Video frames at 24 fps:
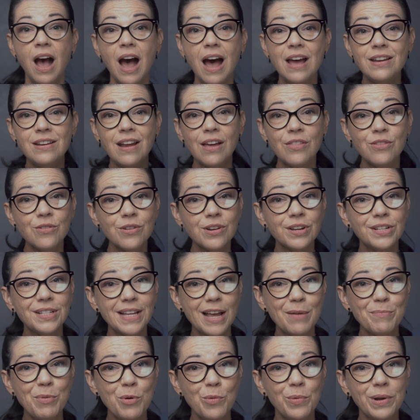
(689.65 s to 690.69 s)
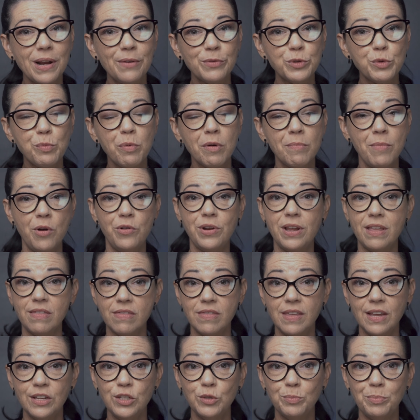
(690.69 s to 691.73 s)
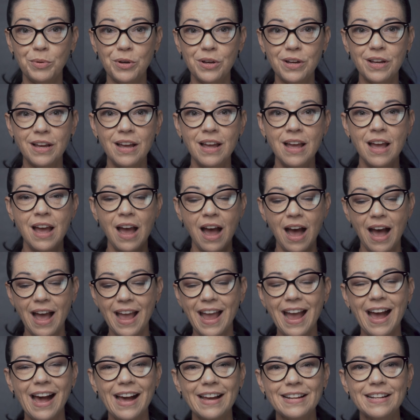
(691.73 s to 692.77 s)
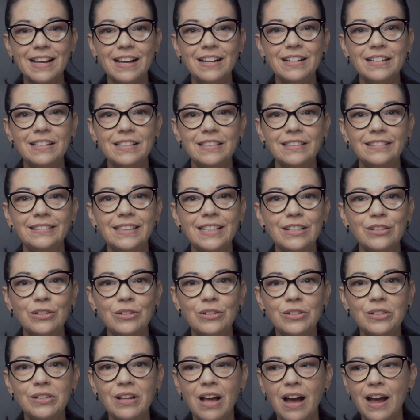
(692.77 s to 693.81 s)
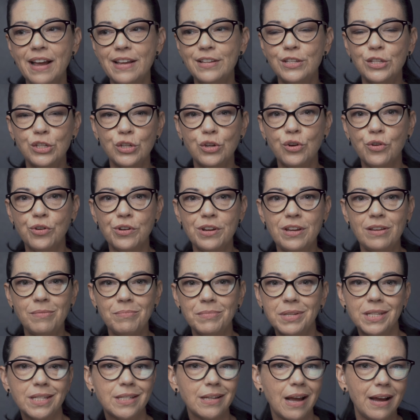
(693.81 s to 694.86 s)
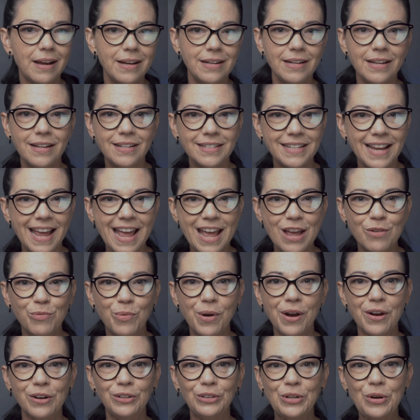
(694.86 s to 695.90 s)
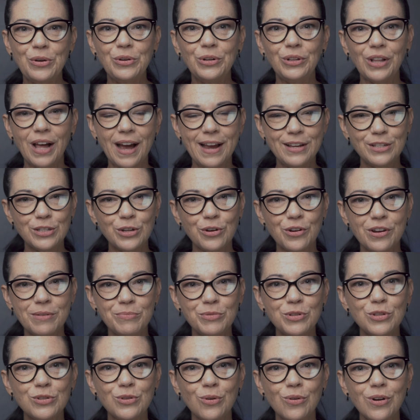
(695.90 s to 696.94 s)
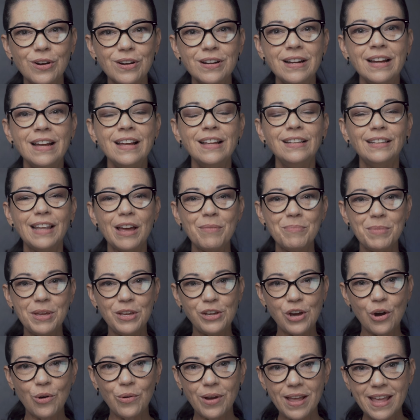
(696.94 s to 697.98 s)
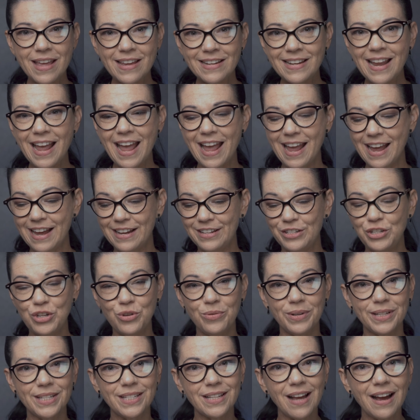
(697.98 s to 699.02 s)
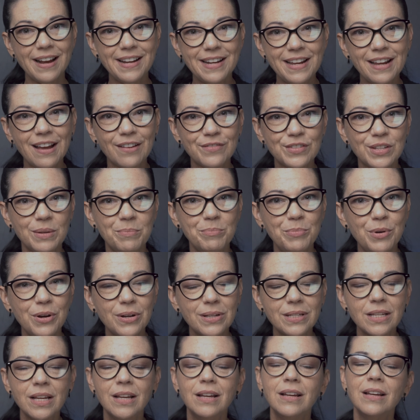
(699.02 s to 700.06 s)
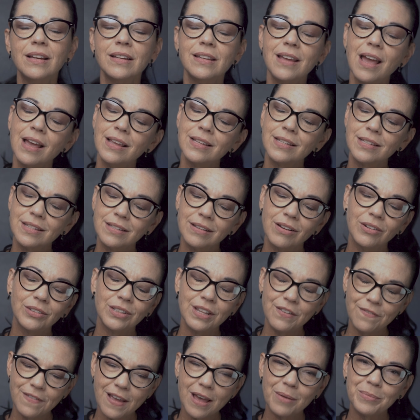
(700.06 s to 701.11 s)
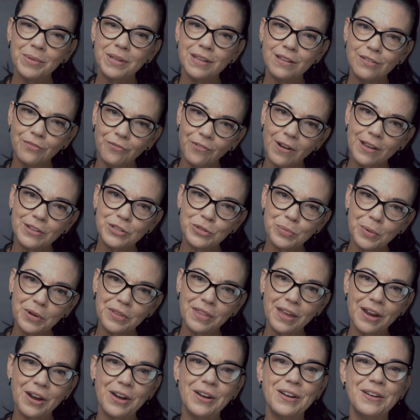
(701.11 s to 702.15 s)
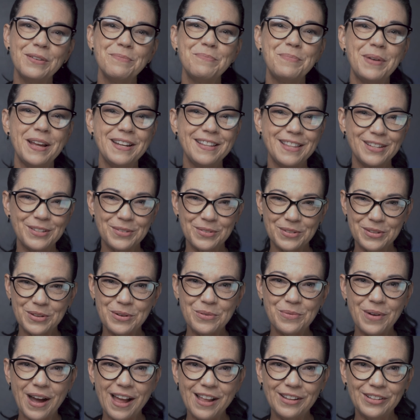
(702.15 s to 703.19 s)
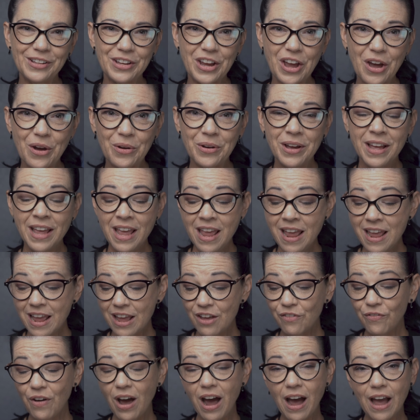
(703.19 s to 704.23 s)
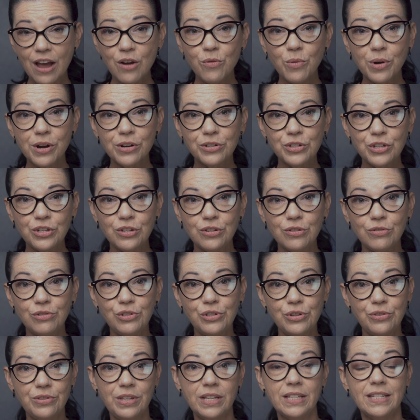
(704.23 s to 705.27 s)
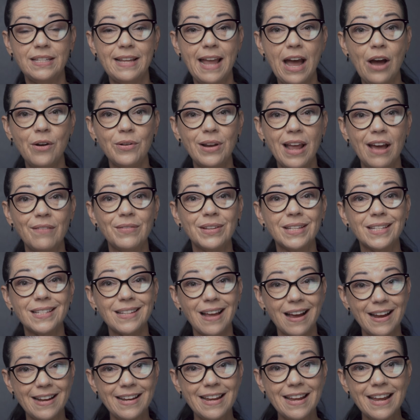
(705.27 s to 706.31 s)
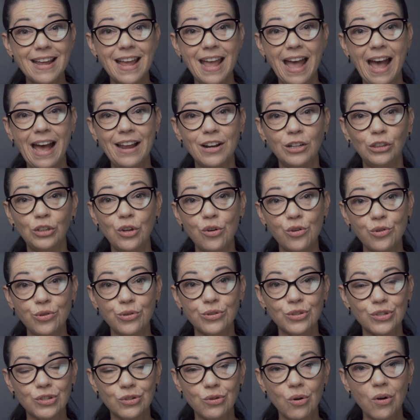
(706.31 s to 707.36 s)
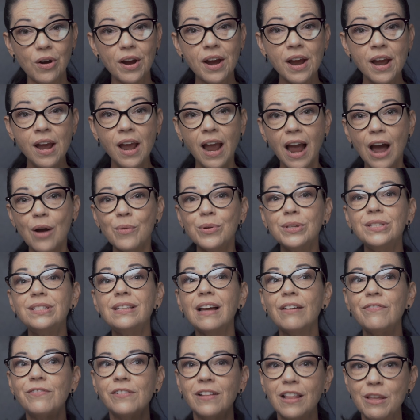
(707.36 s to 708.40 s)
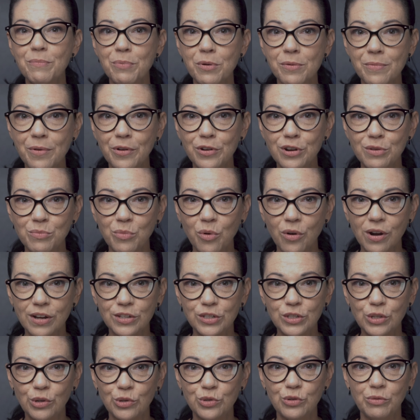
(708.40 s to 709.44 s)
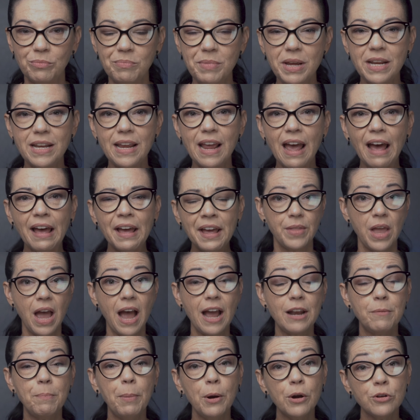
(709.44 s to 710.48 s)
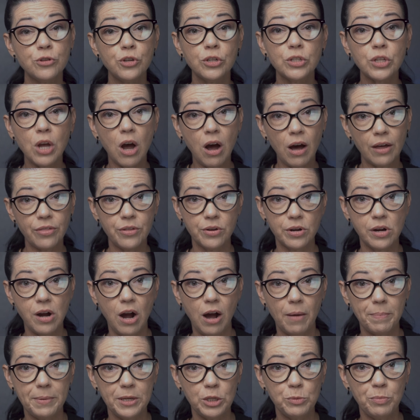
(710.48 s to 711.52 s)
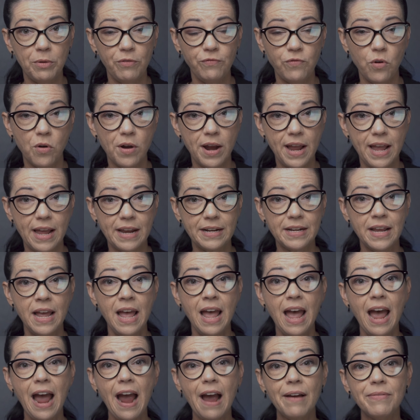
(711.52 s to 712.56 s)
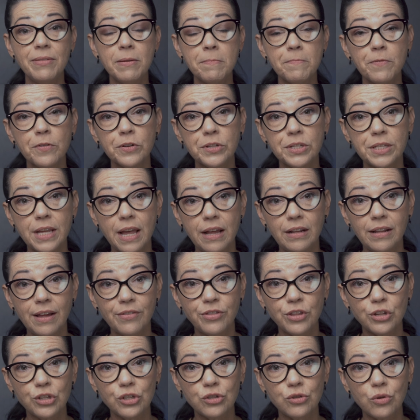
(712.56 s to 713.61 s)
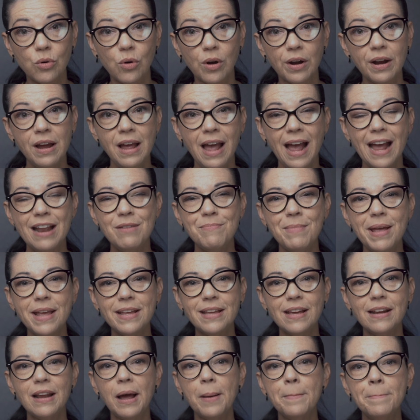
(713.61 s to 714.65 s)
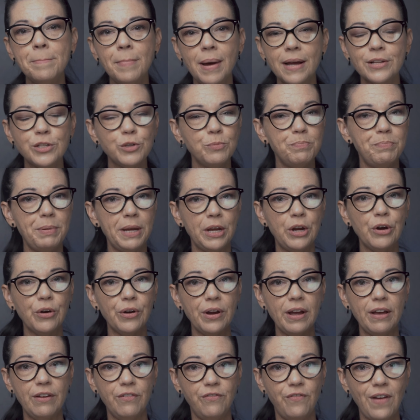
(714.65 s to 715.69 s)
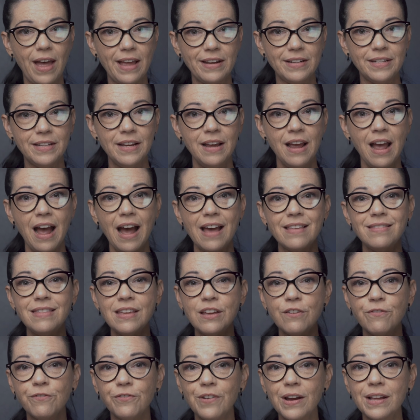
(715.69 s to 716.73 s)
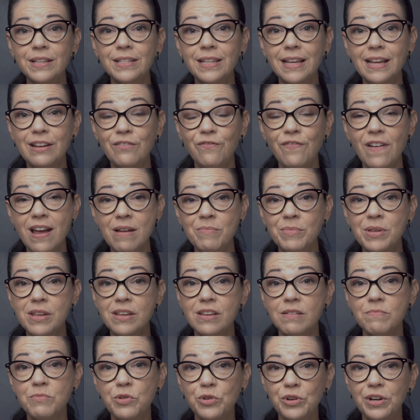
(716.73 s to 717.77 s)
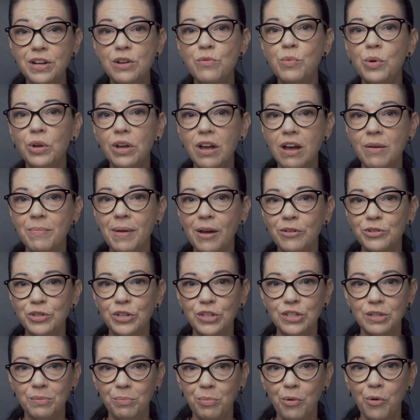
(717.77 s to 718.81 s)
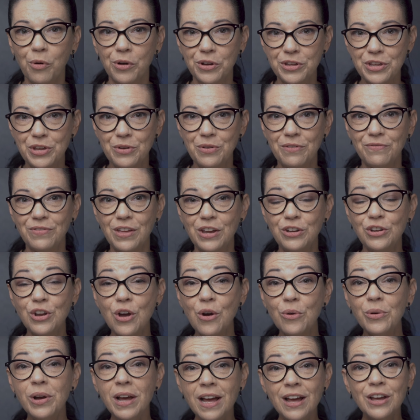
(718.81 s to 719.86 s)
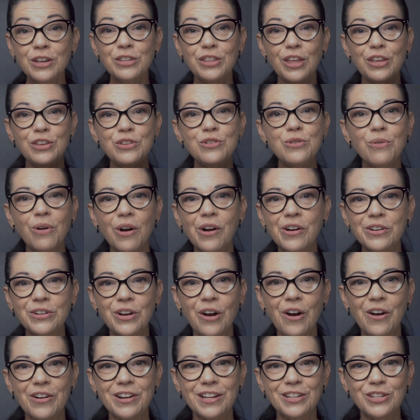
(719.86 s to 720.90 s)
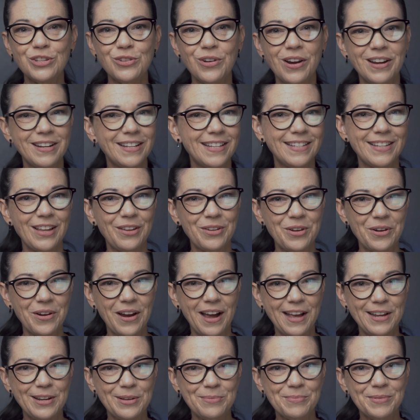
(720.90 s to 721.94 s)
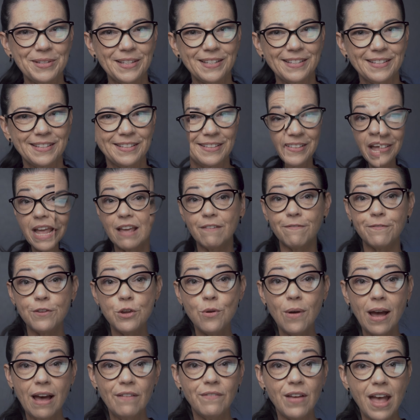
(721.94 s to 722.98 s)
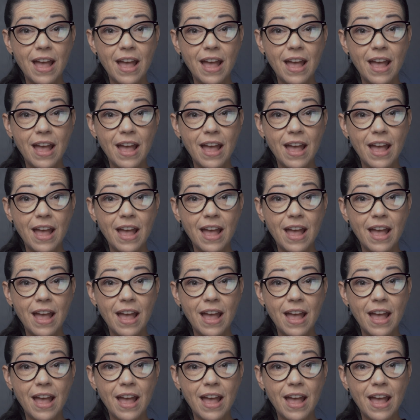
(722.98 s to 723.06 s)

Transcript: Another example, when I was promoting this book, I had a little ice cream signing day where a local ice cream store let me go in and do a signing of some books. Yes, only family and friends were there, but this was a while ago. If I were to do this now and have a signing at a local store, I would definitely promote it more on social media. I'd purchase author copies beforehand, have them for sale at the store, and make it a much bigger event. I think friends and family and community will come out to support you if they know that you are an artist trying to sell your items. If you have